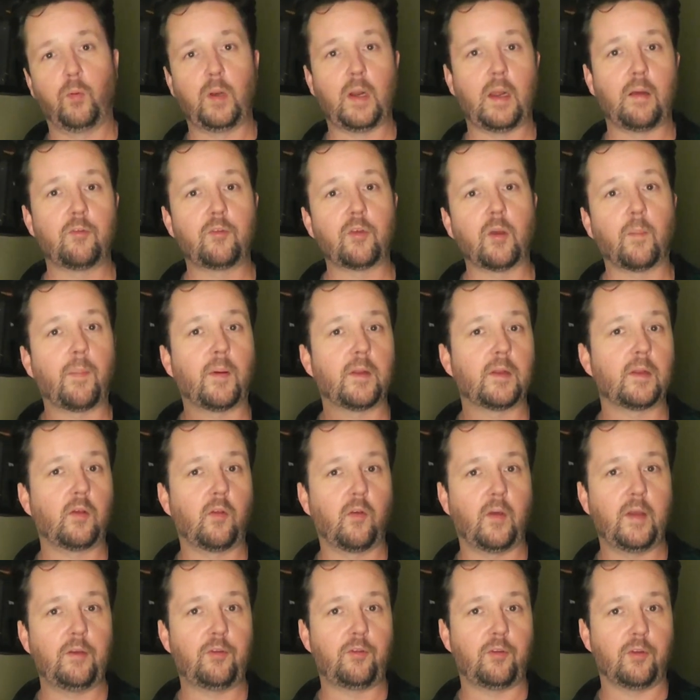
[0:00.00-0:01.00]
when I was up on the
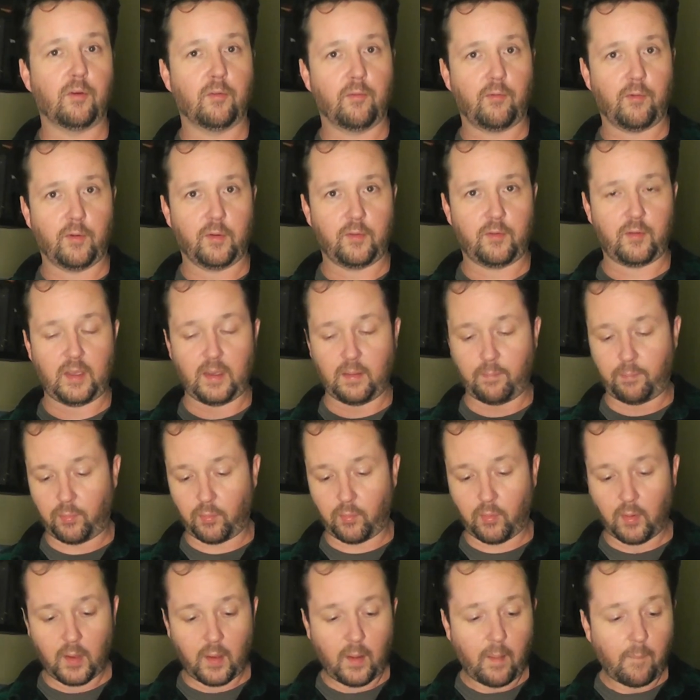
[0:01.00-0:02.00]
glacier, for
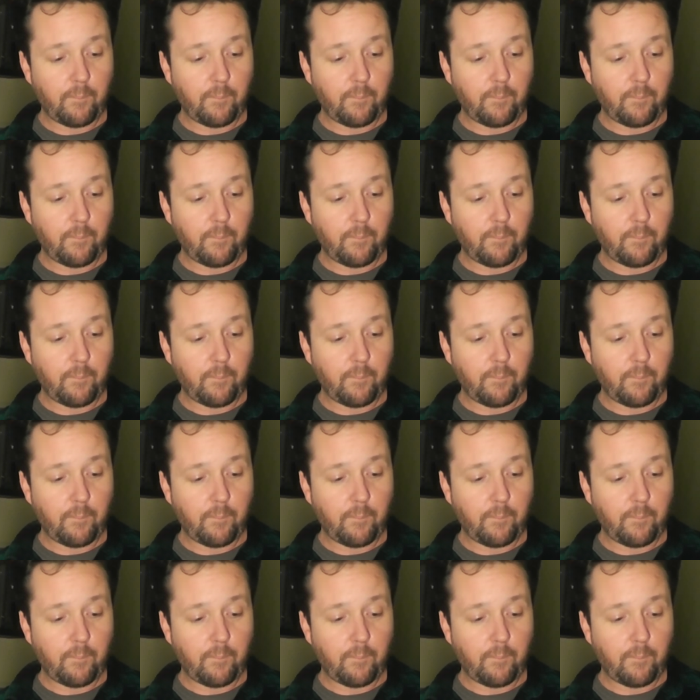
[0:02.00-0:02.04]
example.